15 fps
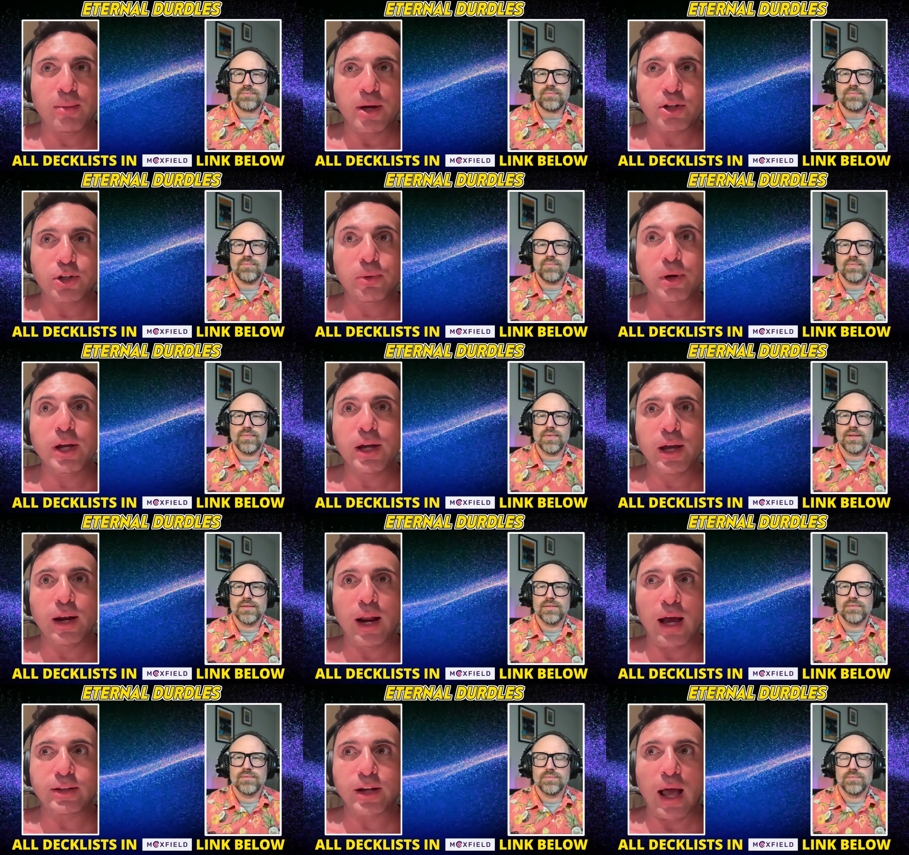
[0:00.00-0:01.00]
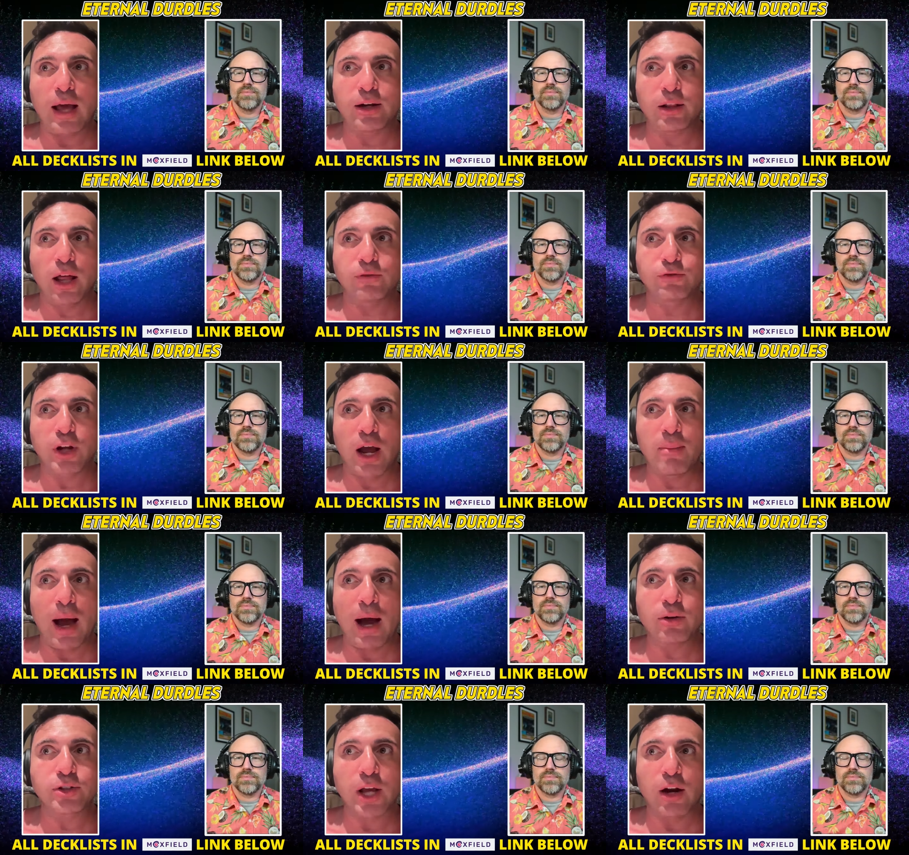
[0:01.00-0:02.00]
Speaker 1: MH three. It hasn't had a lot of time
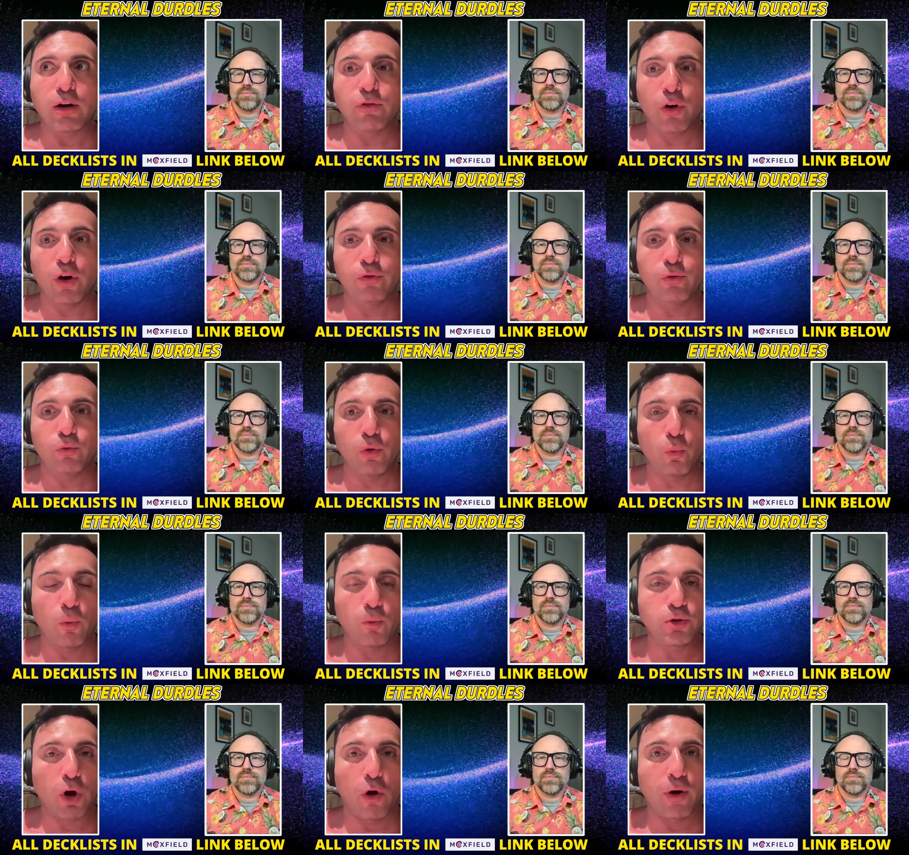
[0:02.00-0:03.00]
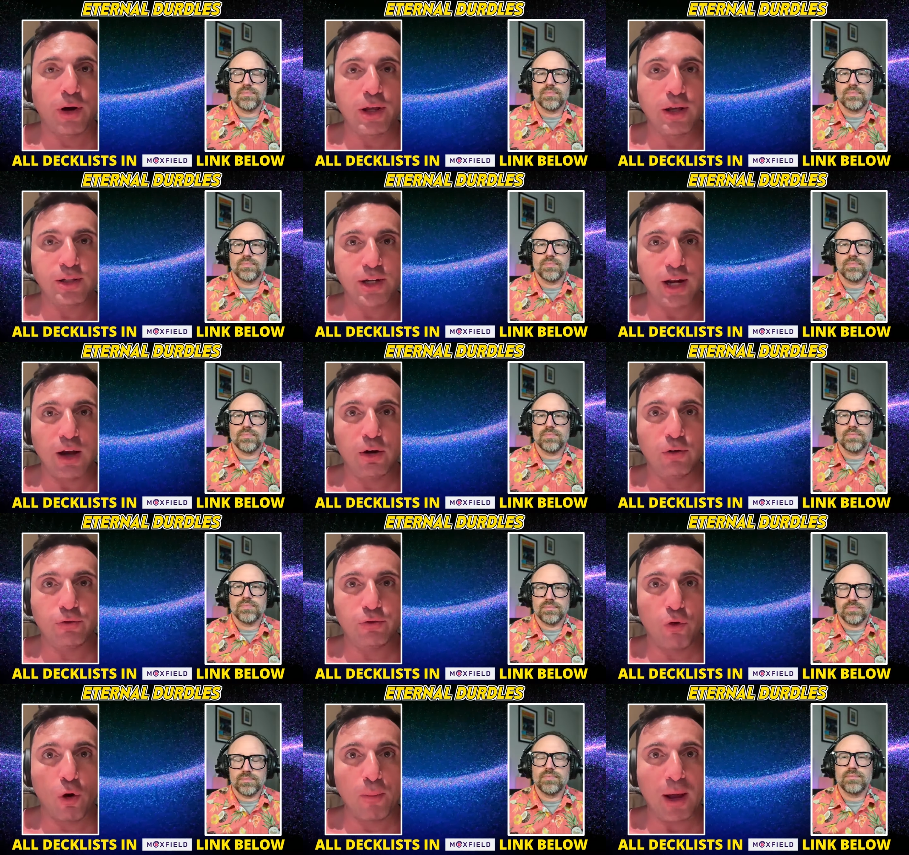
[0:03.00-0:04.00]
outside of, of what was already a stale
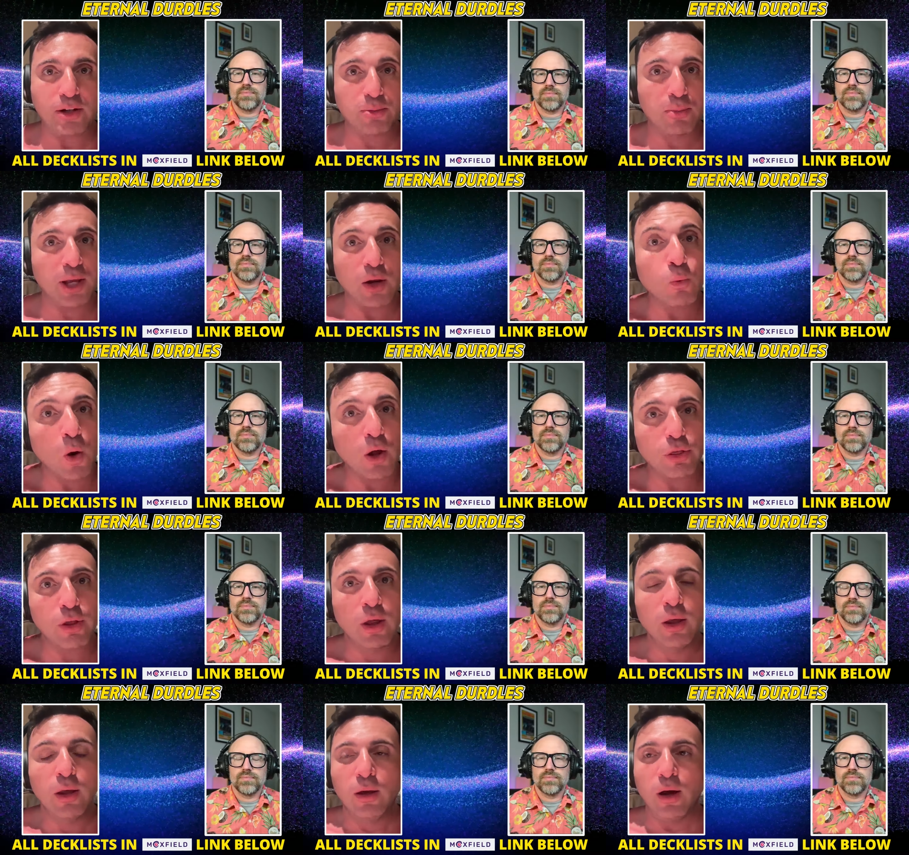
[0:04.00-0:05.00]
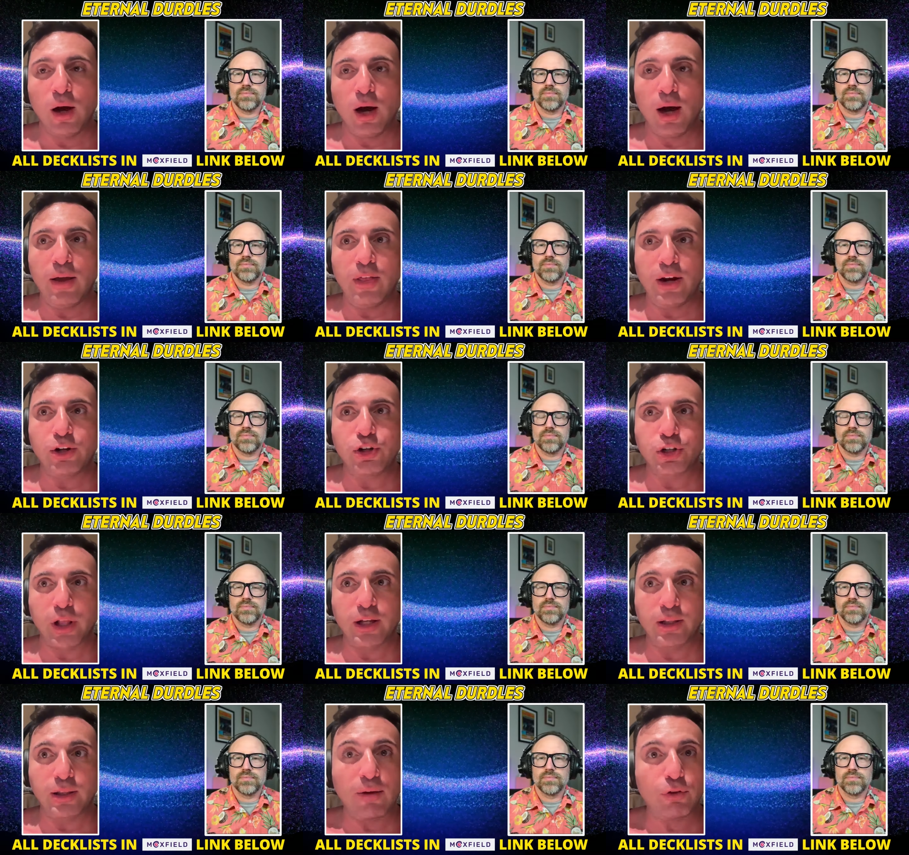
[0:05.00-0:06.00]
format to begin with, uh, and then it just
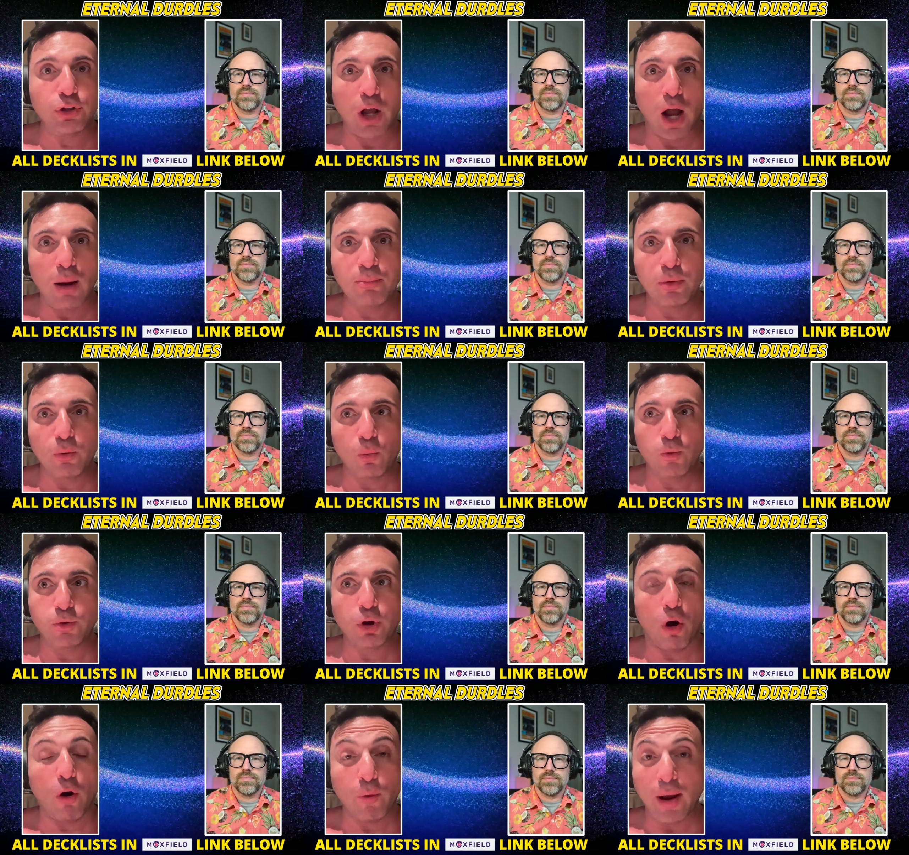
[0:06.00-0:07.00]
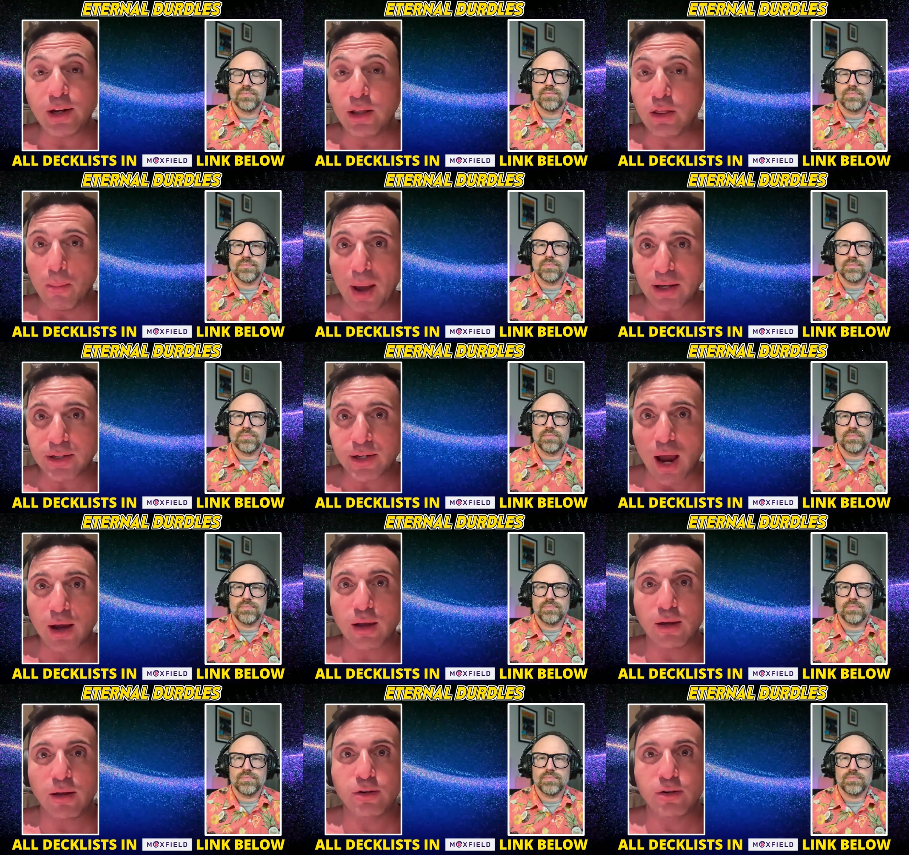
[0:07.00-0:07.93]
like leveled up what was already the best deck.